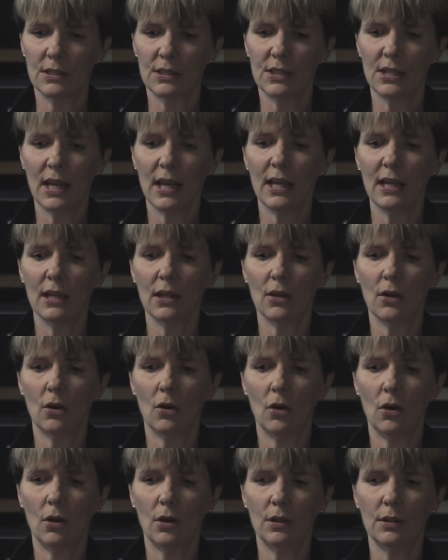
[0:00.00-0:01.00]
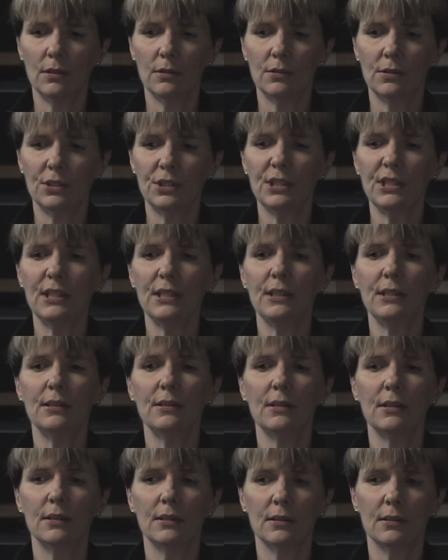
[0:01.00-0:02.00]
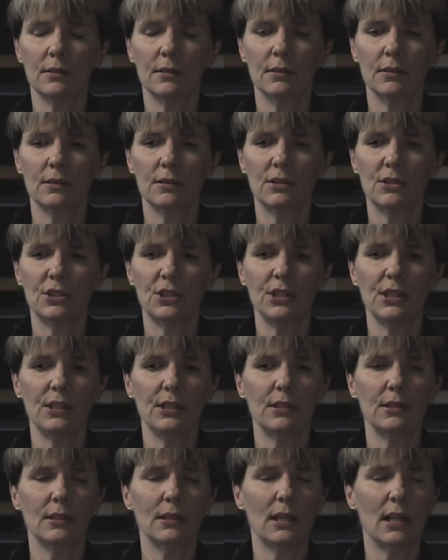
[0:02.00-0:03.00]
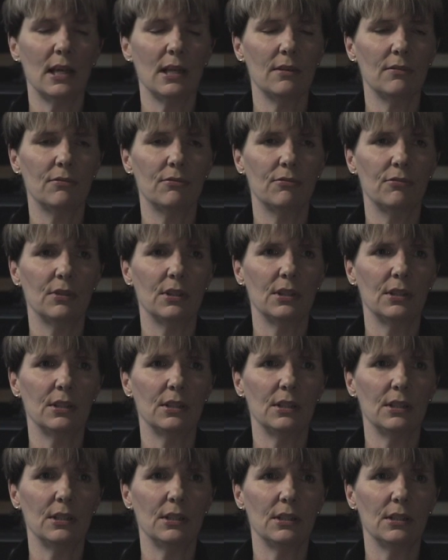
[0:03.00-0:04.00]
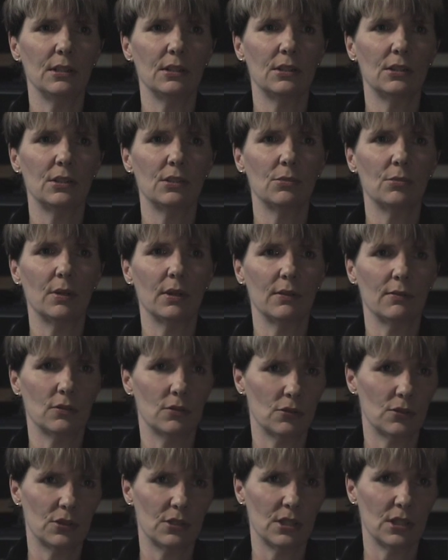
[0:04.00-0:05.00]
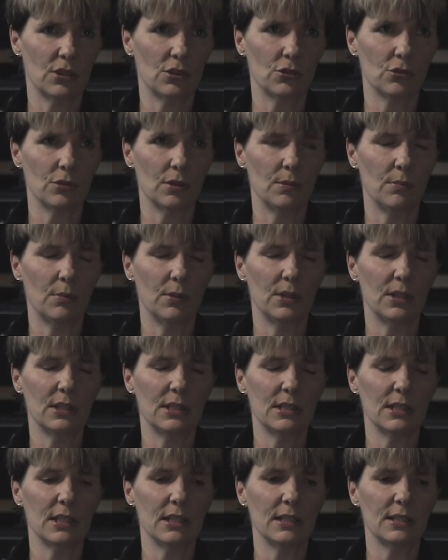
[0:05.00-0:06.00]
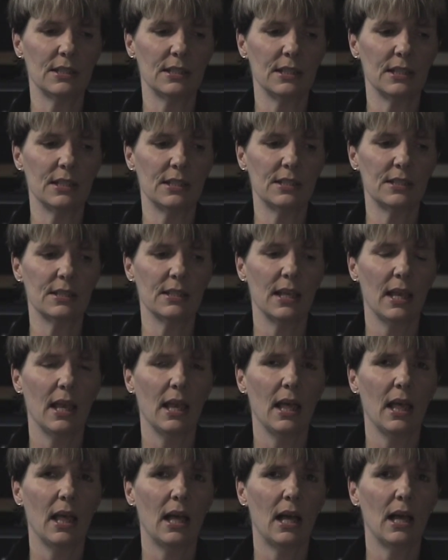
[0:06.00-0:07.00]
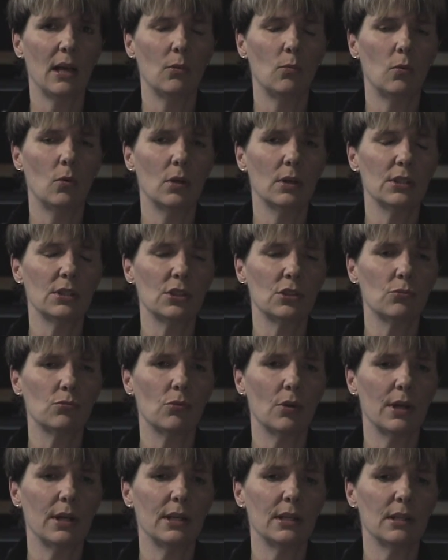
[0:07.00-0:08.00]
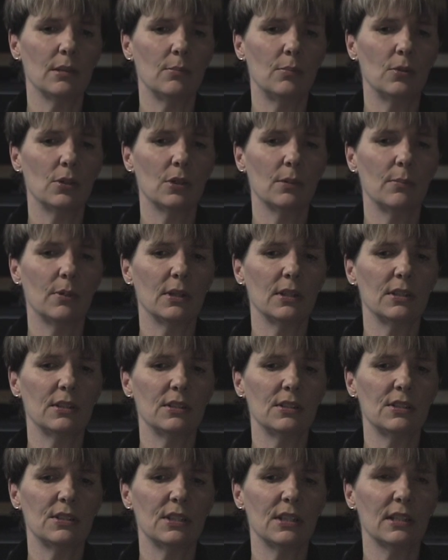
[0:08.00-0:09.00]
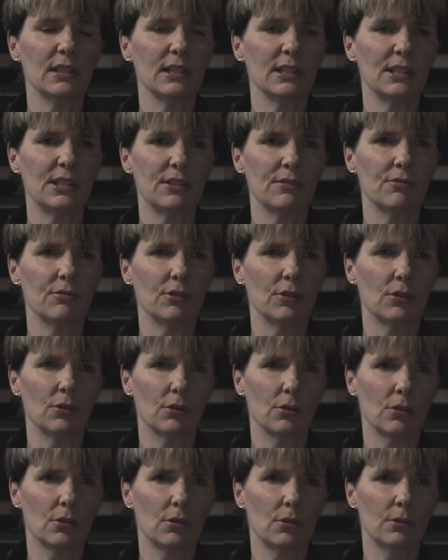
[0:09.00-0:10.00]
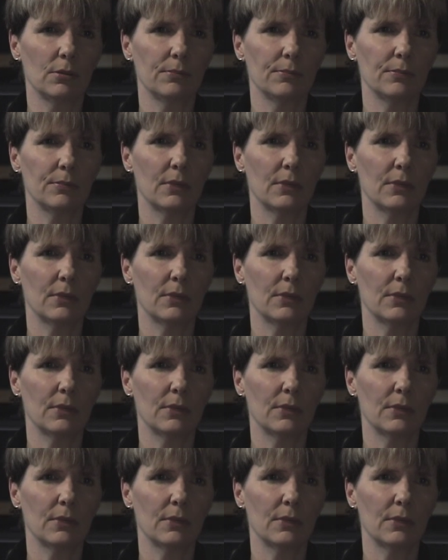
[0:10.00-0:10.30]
take on teen life in the 21st century, but I wanted to write a book about a distinctly different girl,